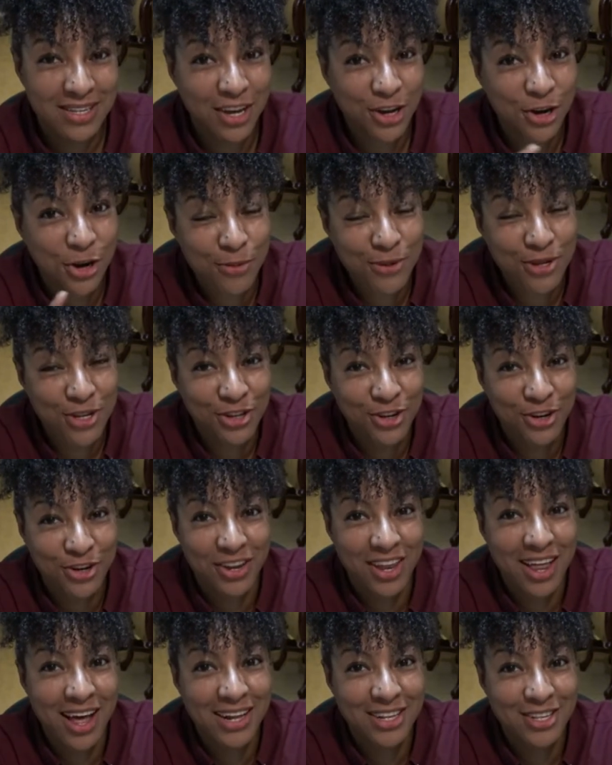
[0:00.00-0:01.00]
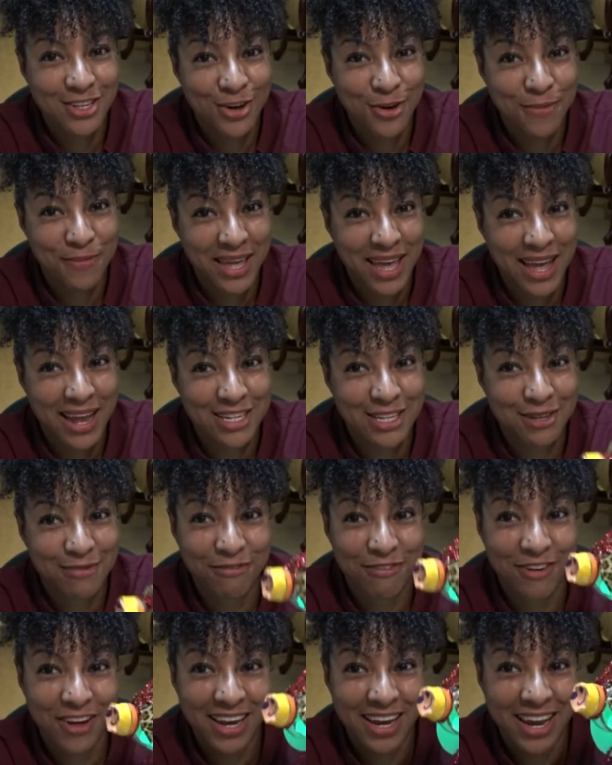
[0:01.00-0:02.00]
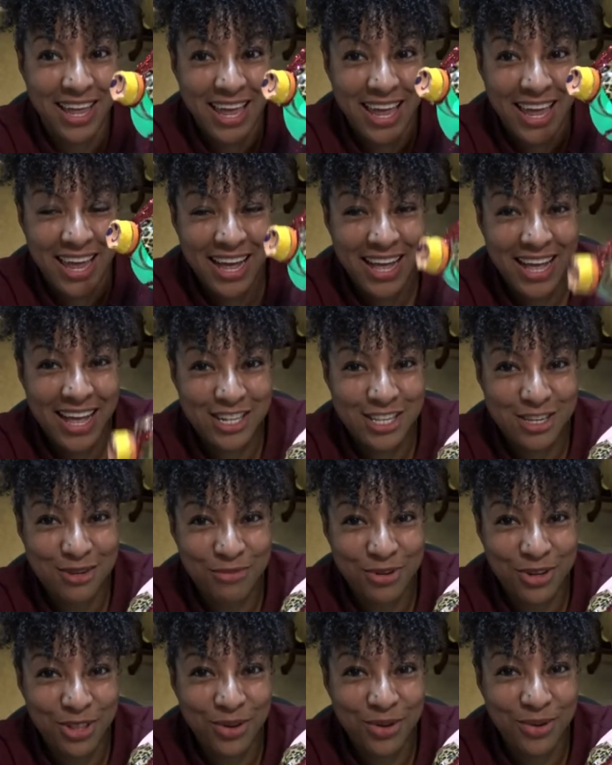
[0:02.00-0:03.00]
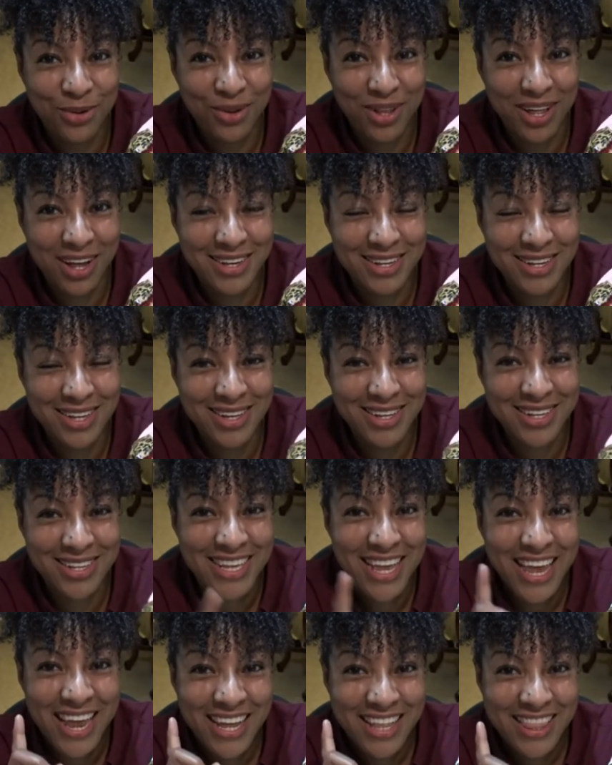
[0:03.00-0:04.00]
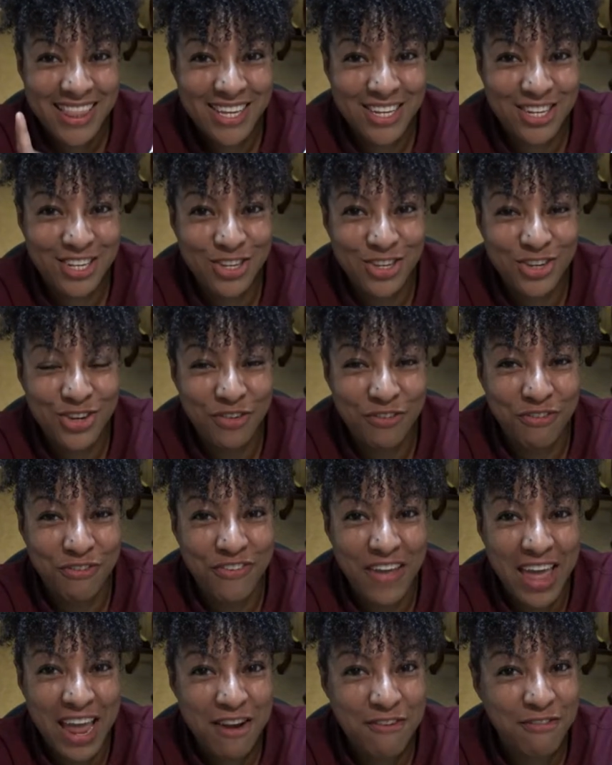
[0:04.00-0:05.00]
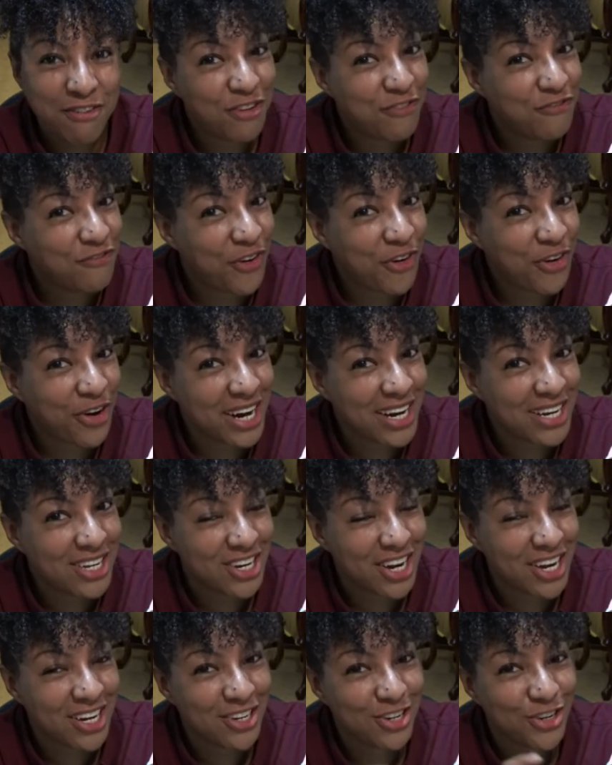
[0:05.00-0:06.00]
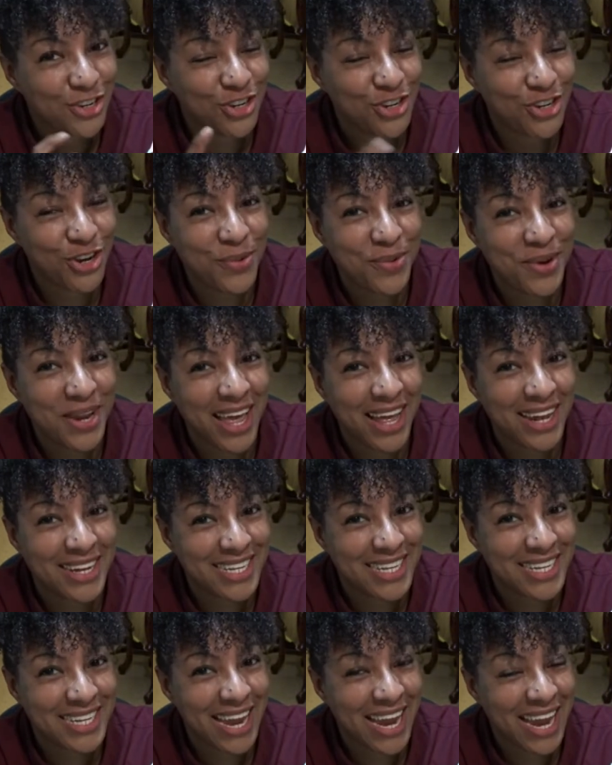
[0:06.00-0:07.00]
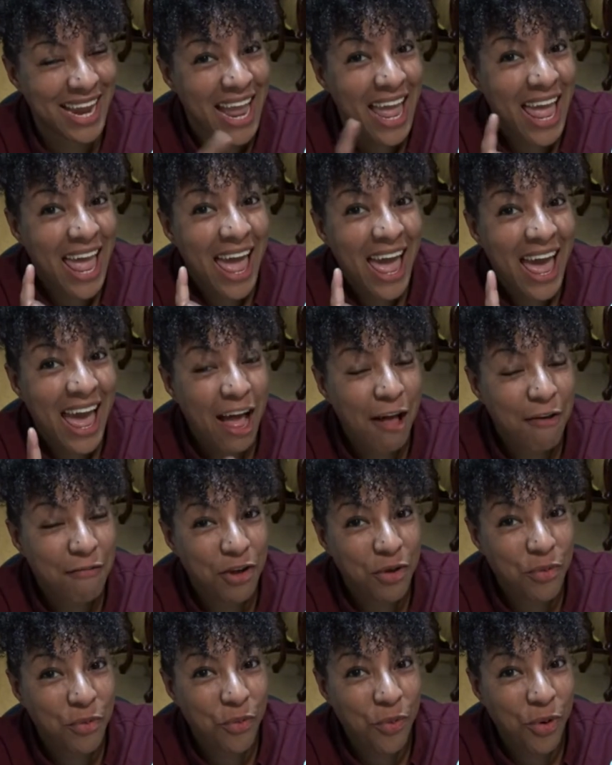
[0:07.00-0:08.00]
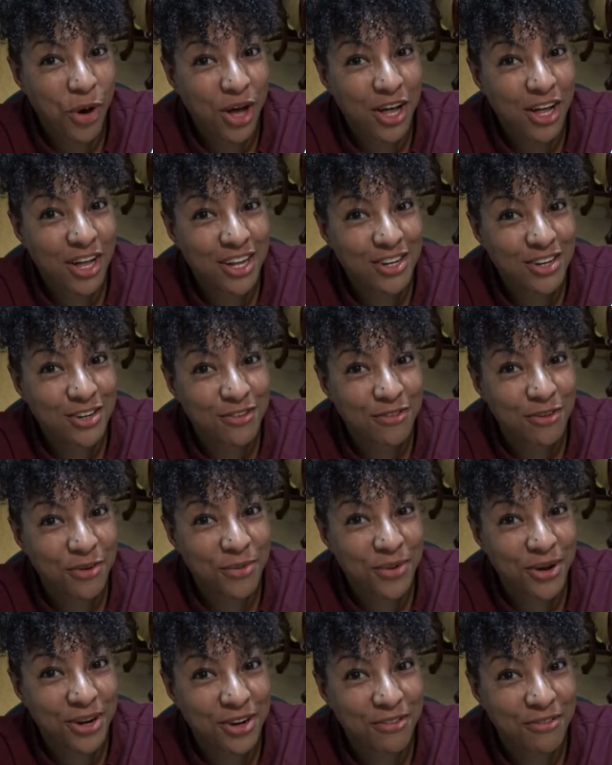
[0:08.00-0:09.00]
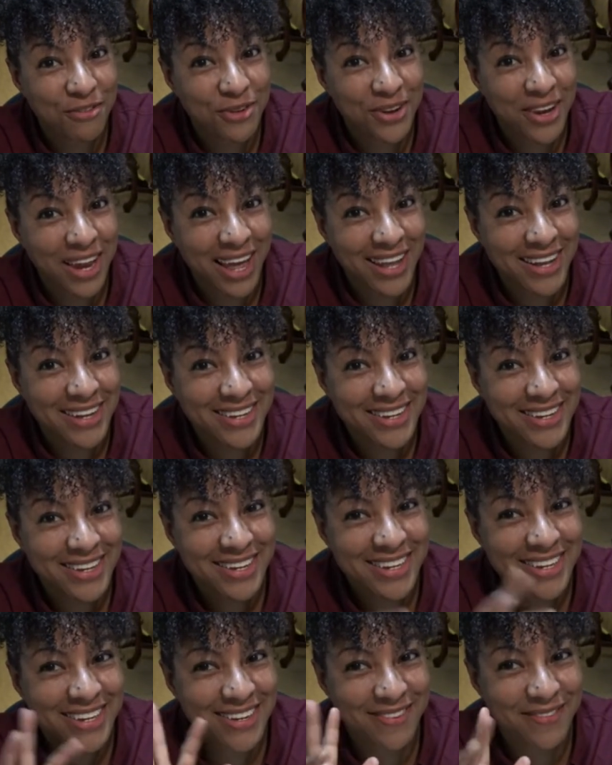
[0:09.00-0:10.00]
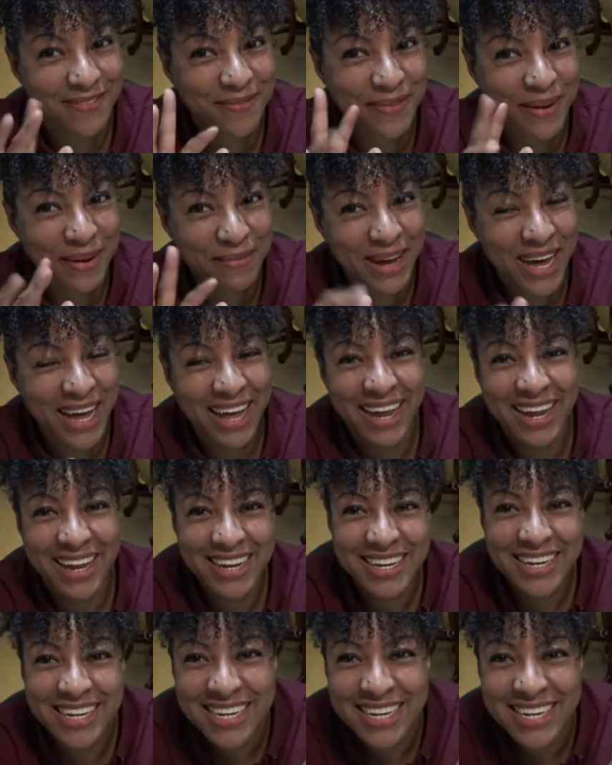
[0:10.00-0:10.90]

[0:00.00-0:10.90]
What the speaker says: Hope you learned lots, hope you had some fun, got some really cool ideas. This is your favorite 4-H agent, Jonette, saying, have a wonderful, wonderful night. Bye-bye.